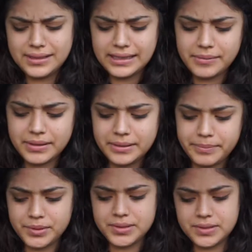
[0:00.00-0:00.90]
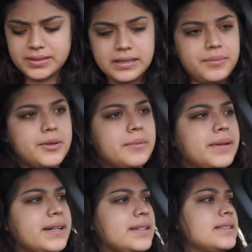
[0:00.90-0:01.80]
think I'm going to post those anymore
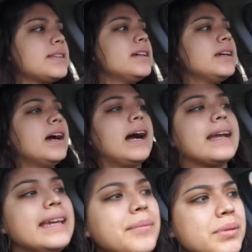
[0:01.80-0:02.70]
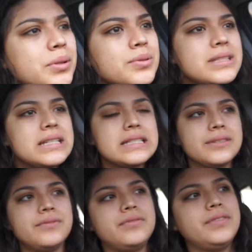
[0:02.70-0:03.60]
because I keep losing
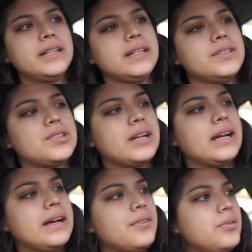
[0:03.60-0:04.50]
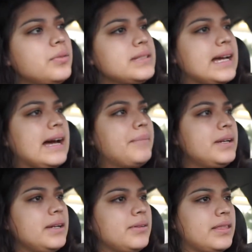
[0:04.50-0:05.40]
some footage. I, I don't know what's
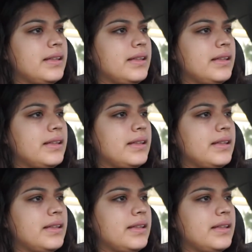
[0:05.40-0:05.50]
happening with